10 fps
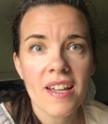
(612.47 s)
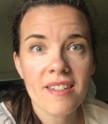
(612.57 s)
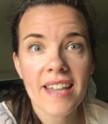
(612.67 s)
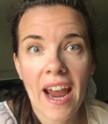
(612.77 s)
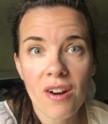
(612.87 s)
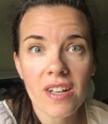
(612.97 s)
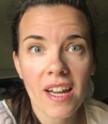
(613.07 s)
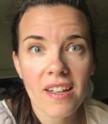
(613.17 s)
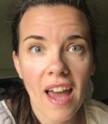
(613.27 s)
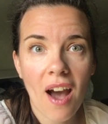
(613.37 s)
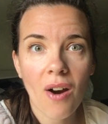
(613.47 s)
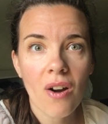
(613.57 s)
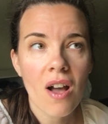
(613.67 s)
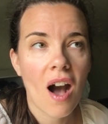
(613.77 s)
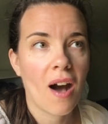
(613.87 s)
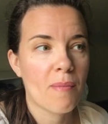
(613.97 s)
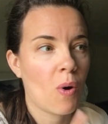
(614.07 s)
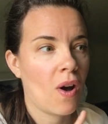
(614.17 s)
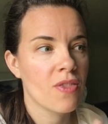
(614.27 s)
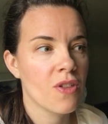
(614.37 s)
is carrying now
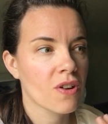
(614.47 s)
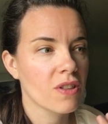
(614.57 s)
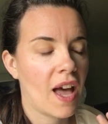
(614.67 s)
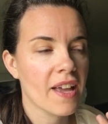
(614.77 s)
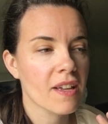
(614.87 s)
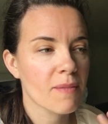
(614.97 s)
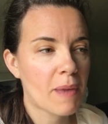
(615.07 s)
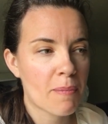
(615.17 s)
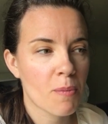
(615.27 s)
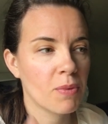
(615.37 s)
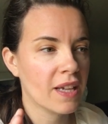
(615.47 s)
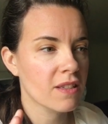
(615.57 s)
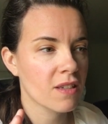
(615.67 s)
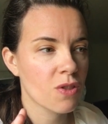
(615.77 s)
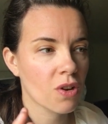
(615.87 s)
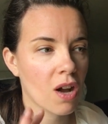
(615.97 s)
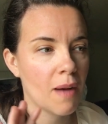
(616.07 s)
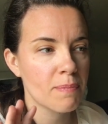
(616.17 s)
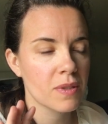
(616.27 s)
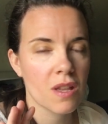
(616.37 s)
on their like paper plates and their
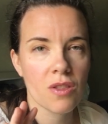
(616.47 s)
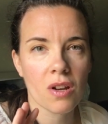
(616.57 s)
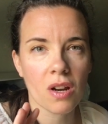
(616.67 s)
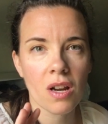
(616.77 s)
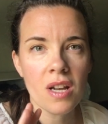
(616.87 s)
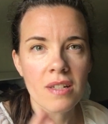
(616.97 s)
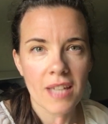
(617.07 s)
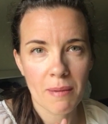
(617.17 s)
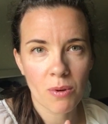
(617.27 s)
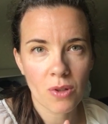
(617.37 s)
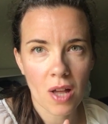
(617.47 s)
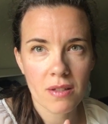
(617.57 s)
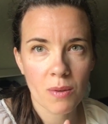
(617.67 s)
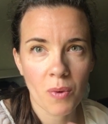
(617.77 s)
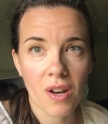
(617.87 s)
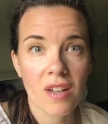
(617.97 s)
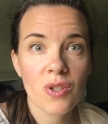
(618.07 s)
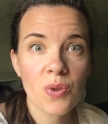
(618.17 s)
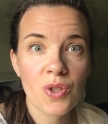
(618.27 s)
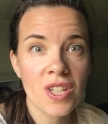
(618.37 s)
cups and their tablecloths and whatnot.
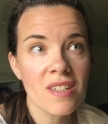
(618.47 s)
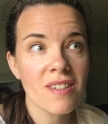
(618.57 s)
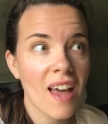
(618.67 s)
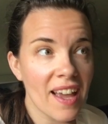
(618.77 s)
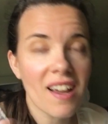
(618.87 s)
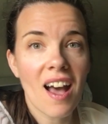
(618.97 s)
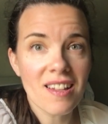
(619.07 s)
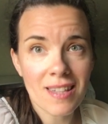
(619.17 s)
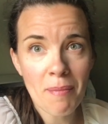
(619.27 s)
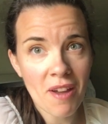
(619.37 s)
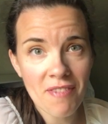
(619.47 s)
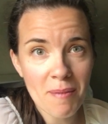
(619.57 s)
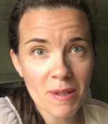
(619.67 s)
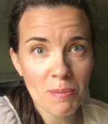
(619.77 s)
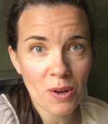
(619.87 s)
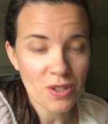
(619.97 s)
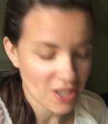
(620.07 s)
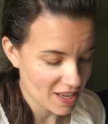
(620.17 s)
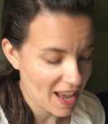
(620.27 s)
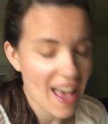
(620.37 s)
So she is like a semi-famous
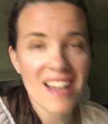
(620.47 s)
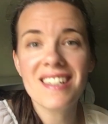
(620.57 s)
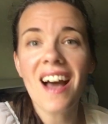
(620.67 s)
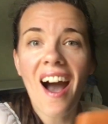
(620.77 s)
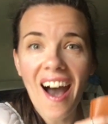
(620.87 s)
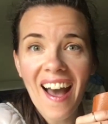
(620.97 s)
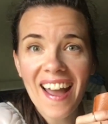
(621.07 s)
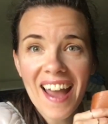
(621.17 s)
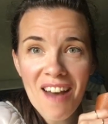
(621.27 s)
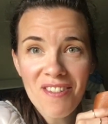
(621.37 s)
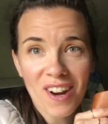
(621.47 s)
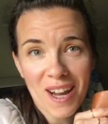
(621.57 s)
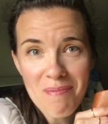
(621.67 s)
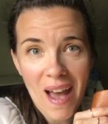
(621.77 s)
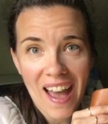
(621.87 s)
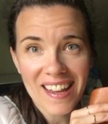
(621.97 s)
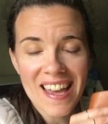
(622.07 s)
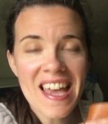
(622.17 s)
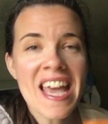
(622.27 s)
person, and I have her handbag.